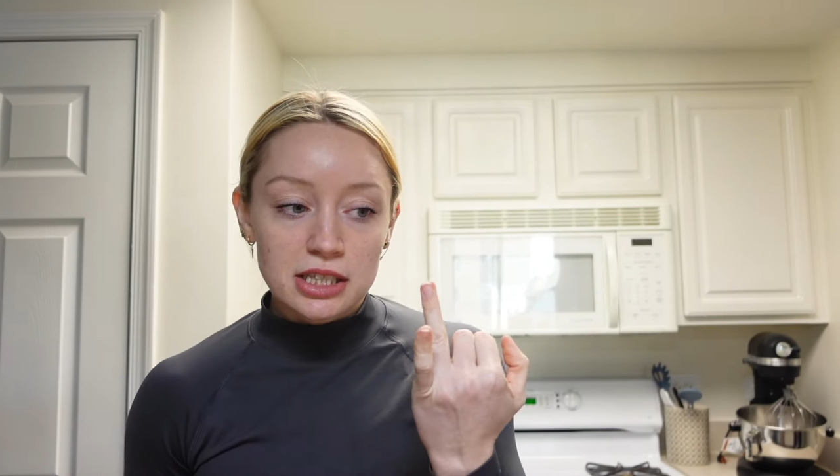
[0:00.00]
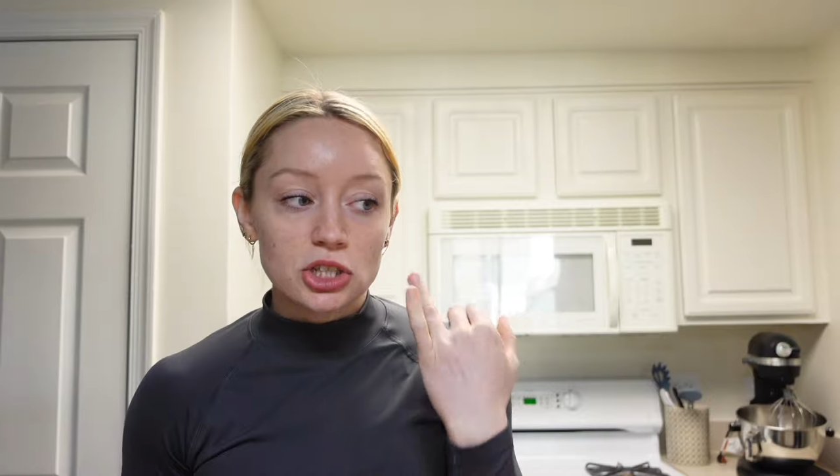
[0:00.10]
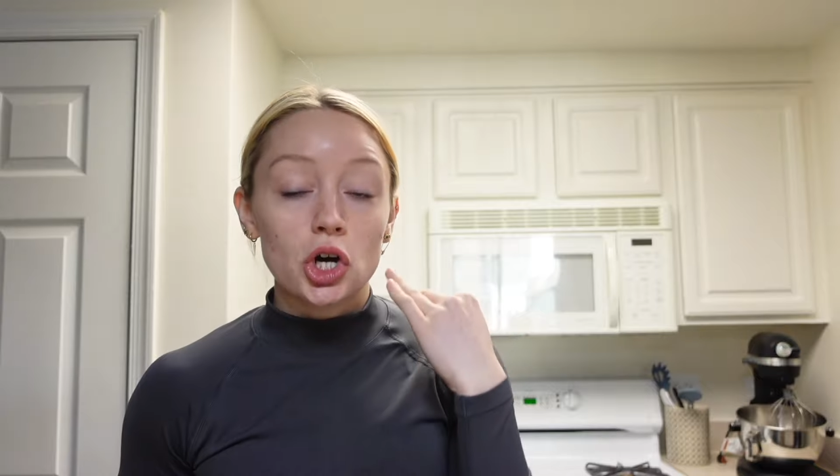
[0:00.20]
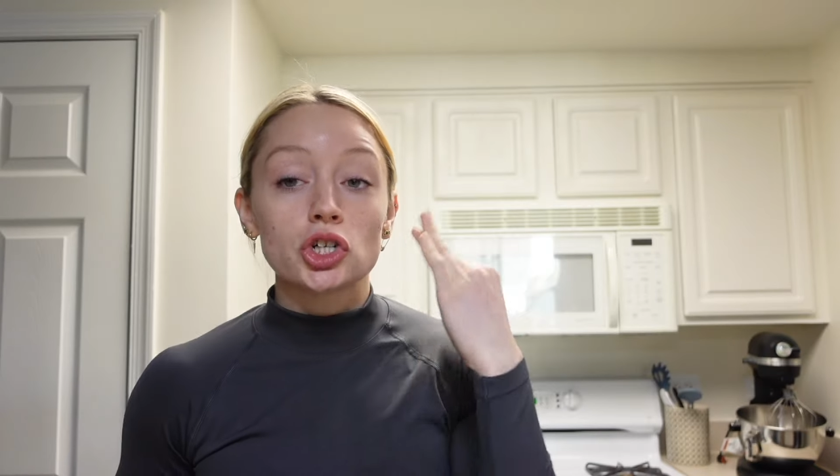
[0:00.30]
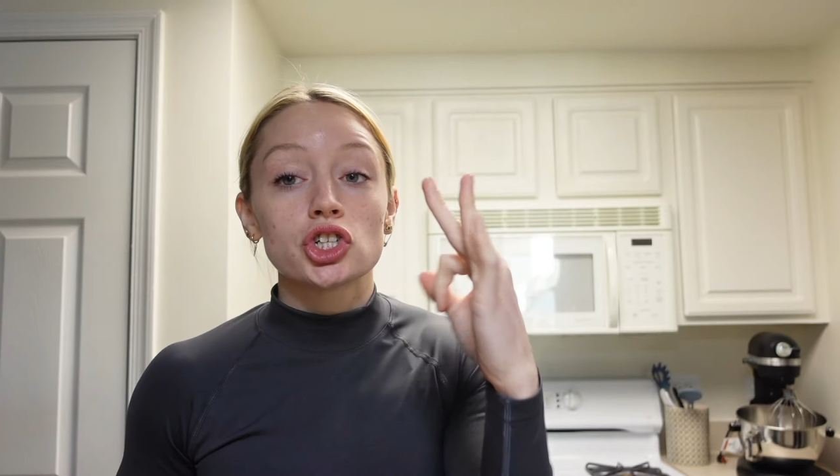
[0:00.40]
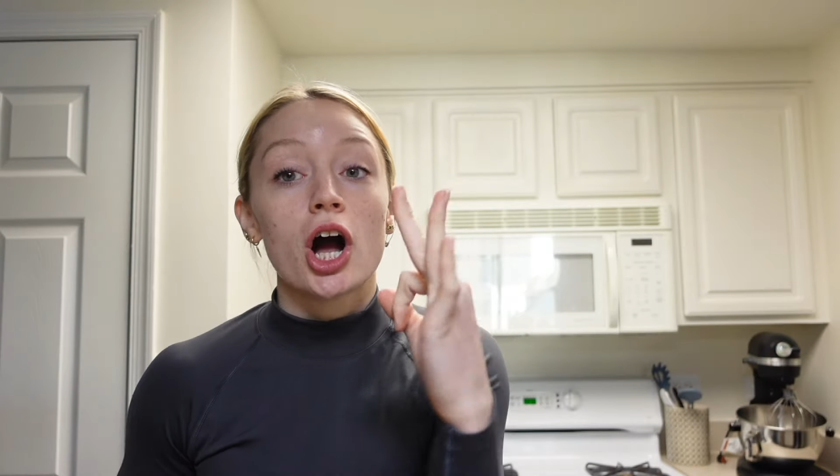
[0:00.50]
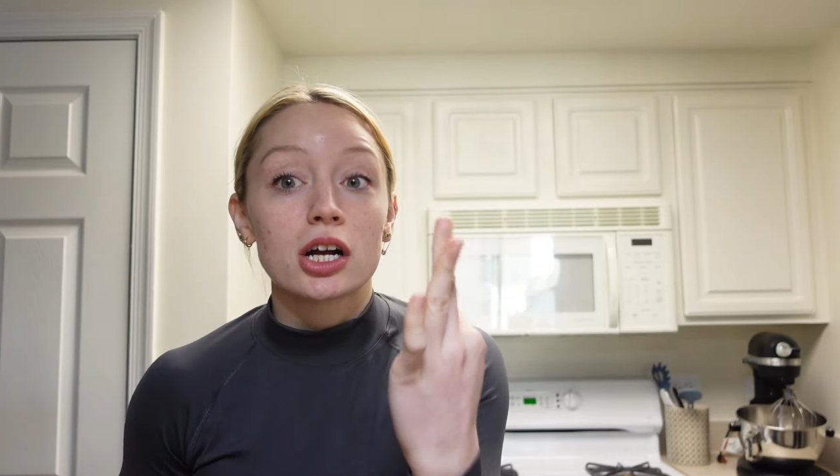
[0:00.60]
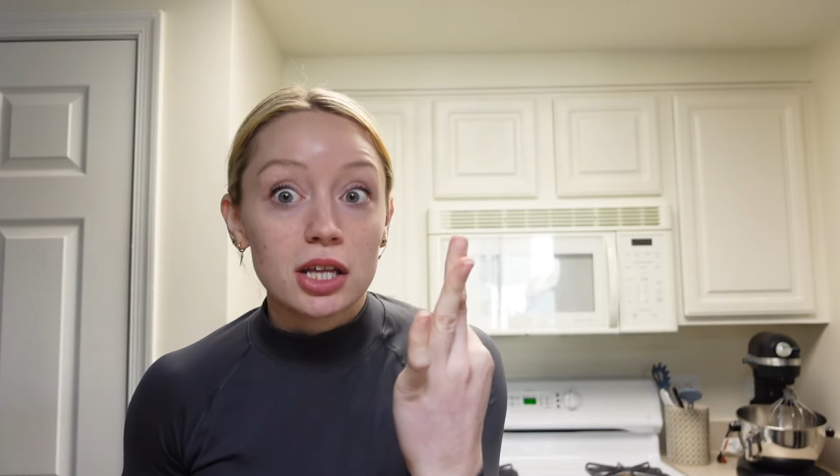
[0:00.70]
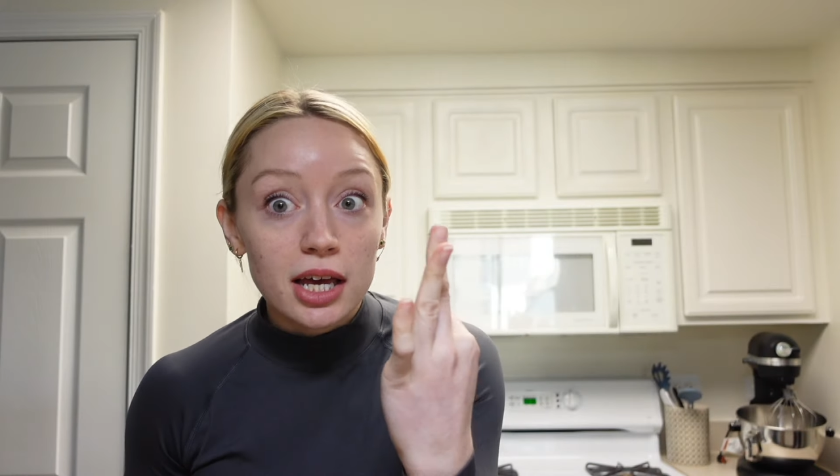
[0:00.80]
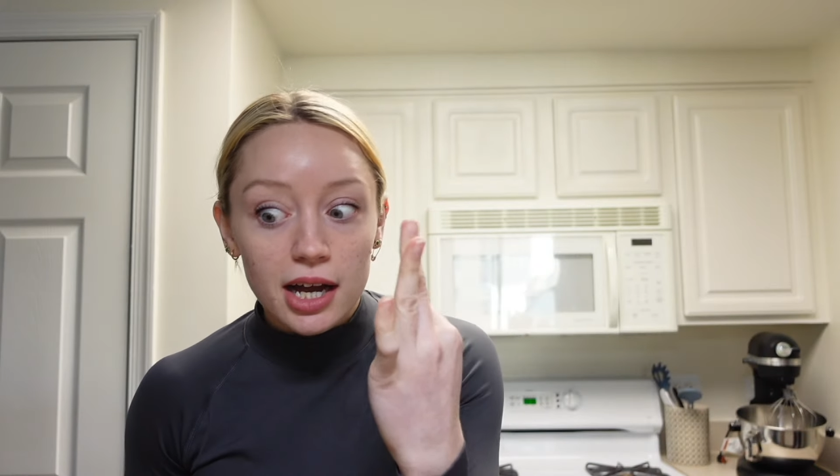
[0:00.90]
the dark
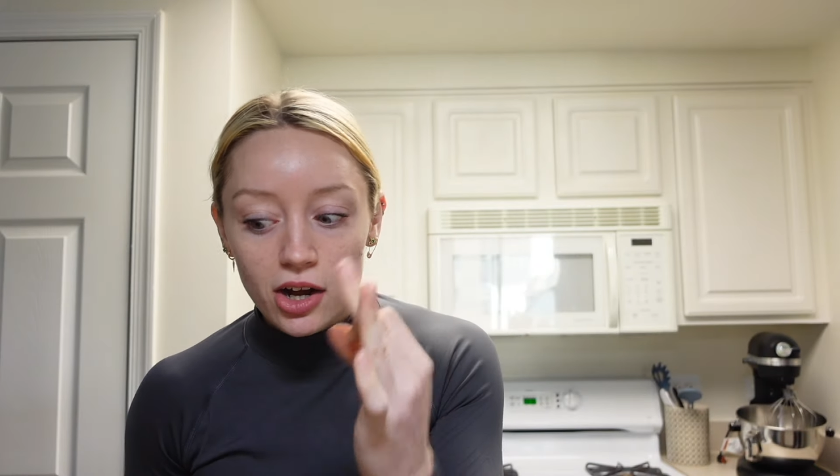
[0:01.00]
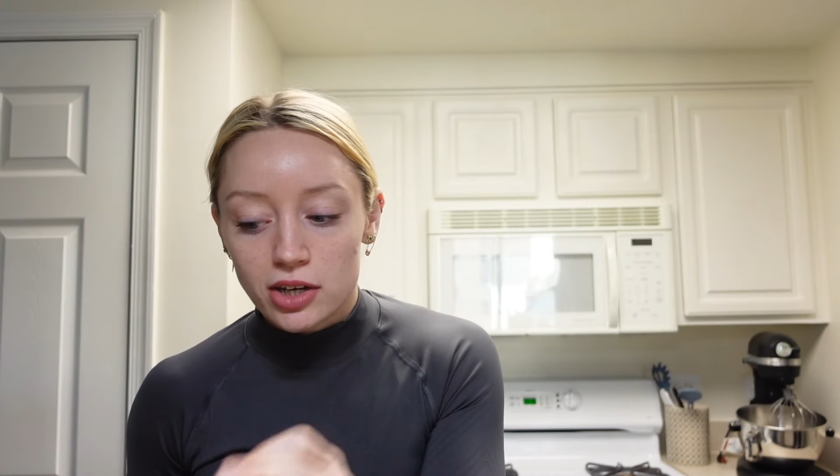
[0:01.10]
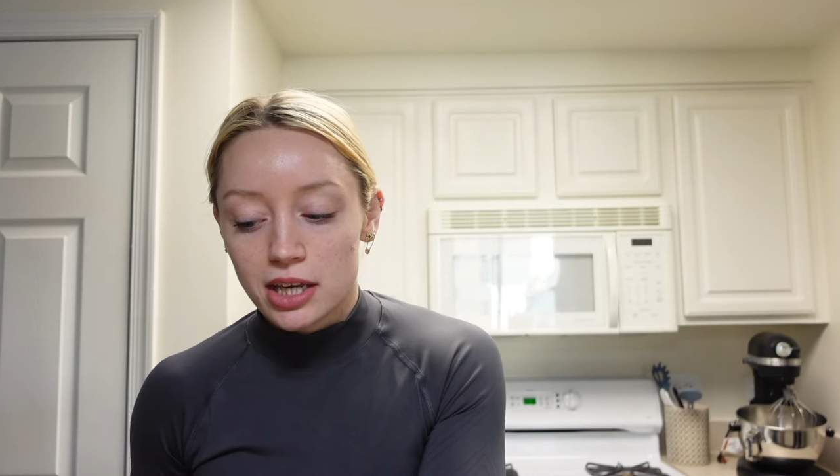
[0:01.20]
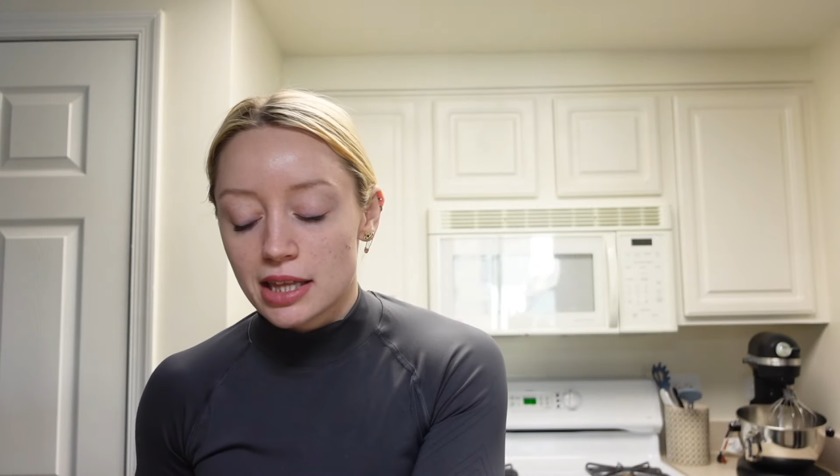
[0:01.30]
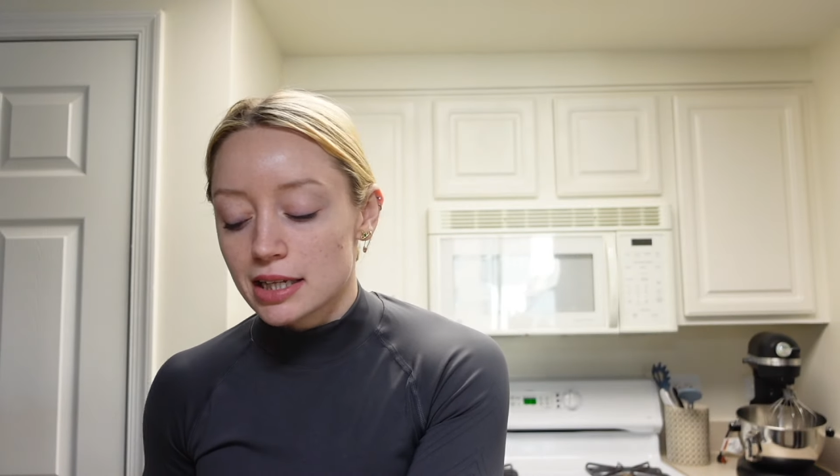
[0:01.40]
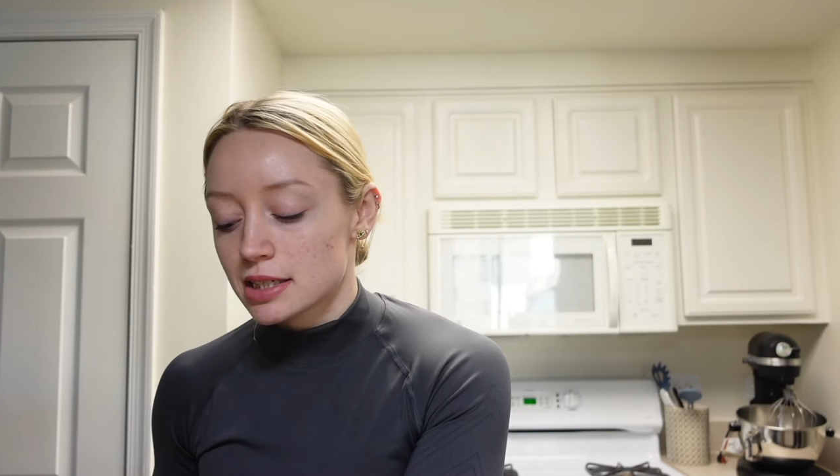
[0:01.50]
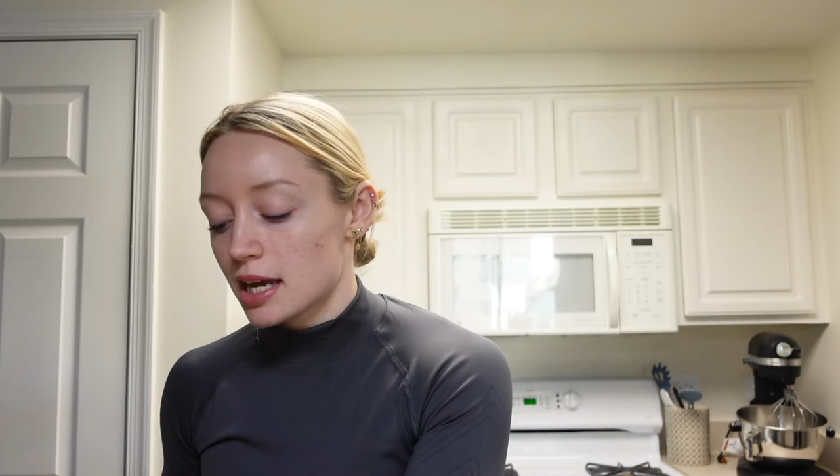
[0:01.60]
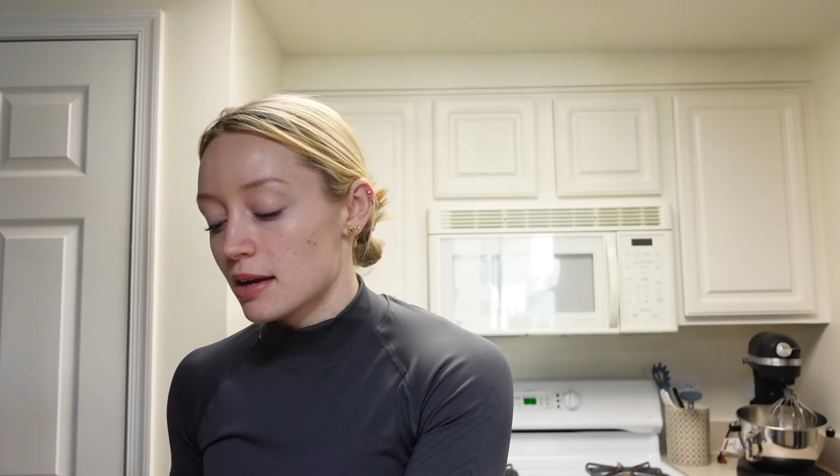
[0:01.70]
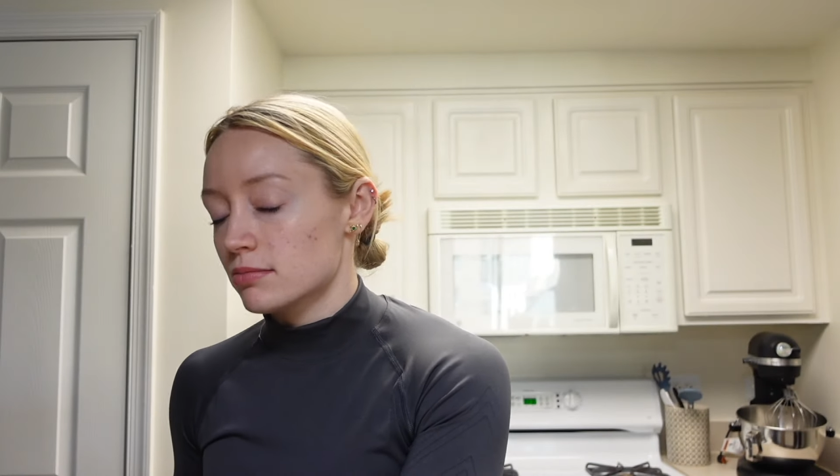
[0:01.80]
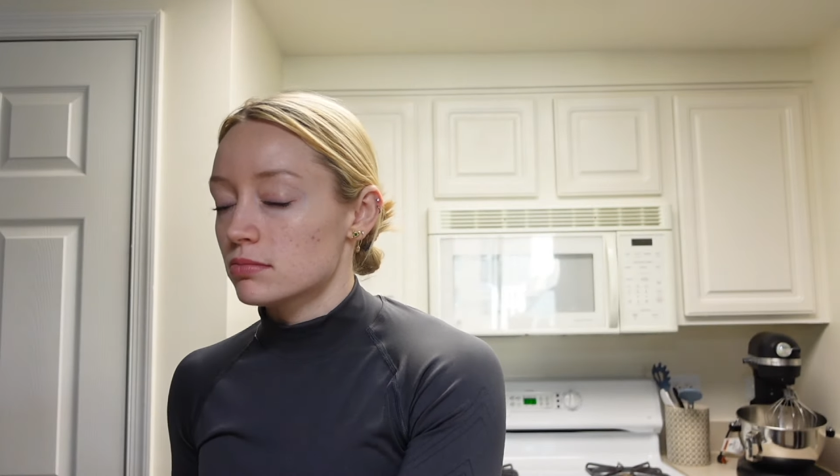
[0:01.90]
chocolate. I couldn't get that
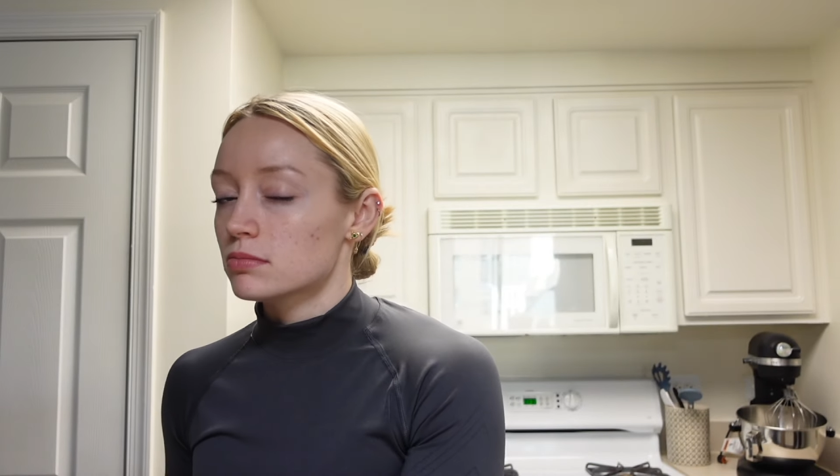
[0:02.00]
today